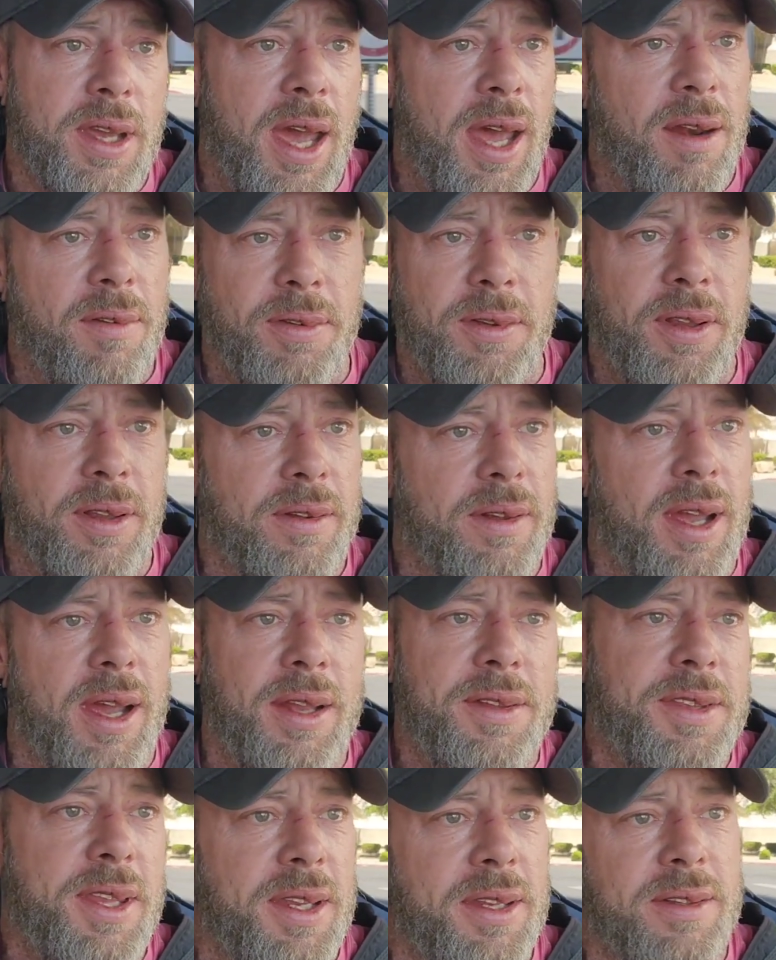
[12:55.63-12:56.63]

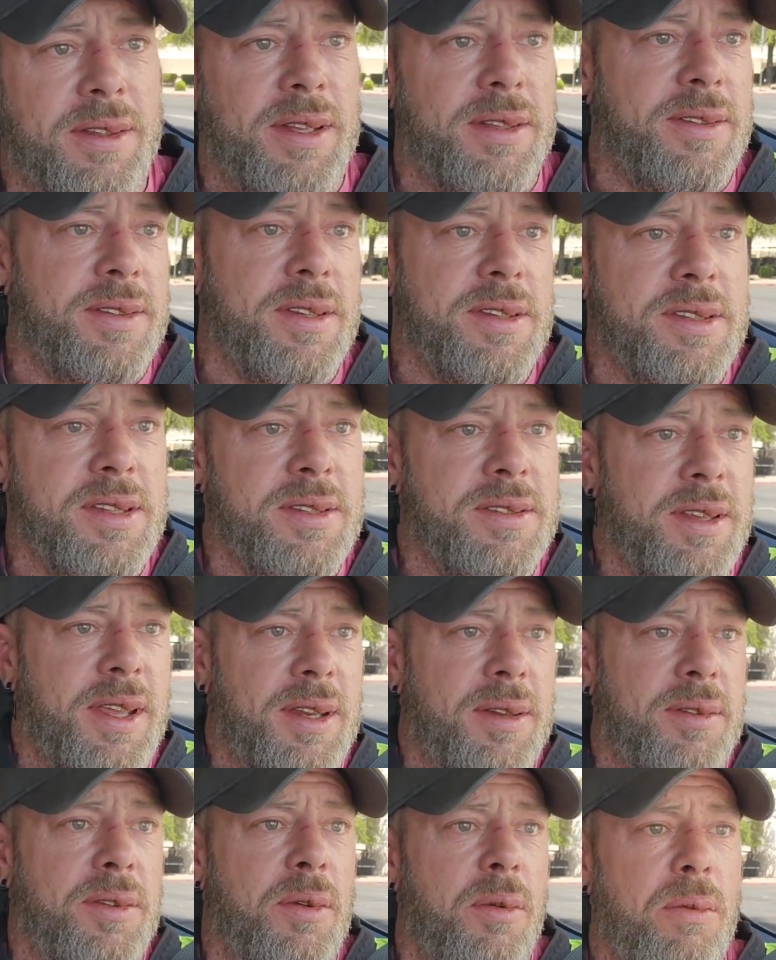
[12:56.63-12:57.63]
I think that this is
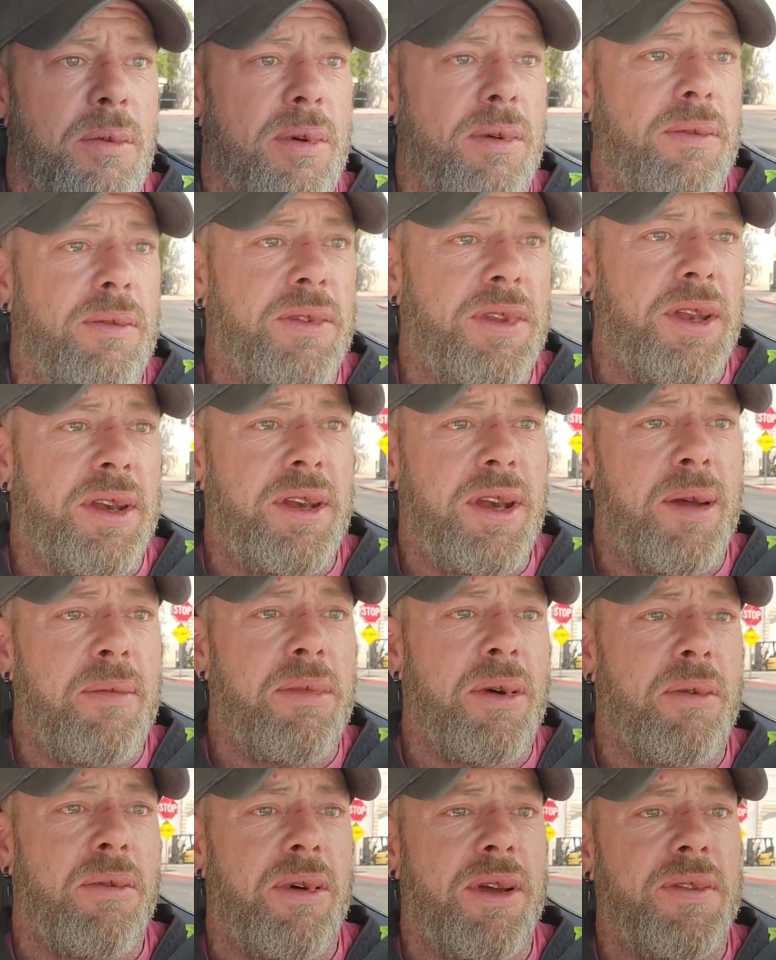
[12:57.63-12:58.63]
like the
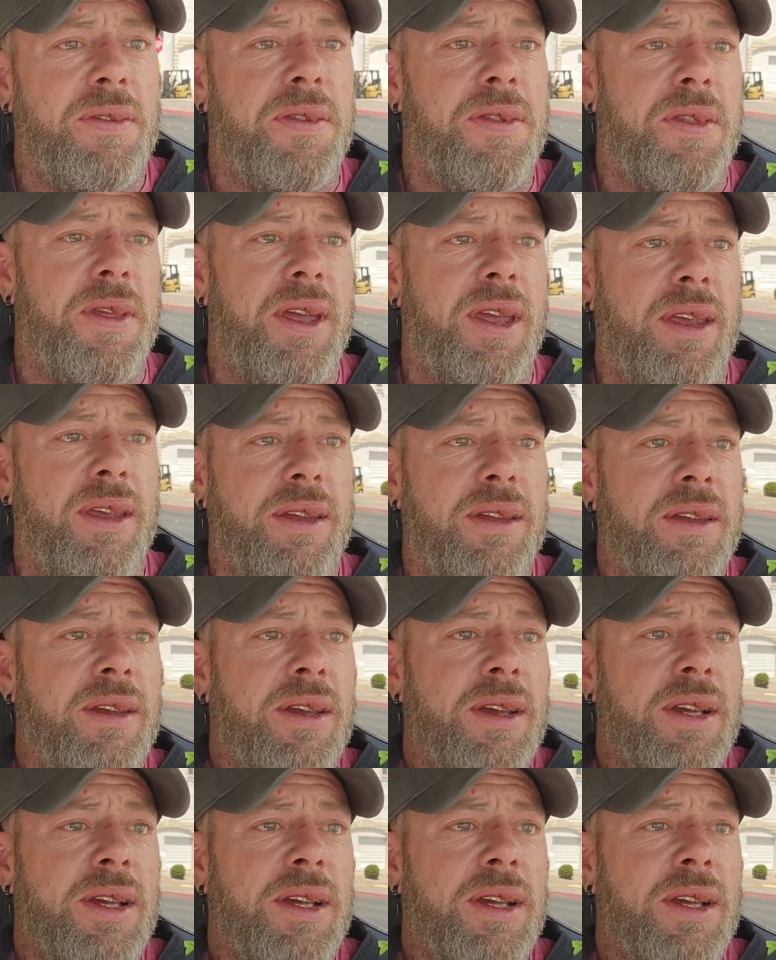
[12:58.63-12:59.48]
number one thing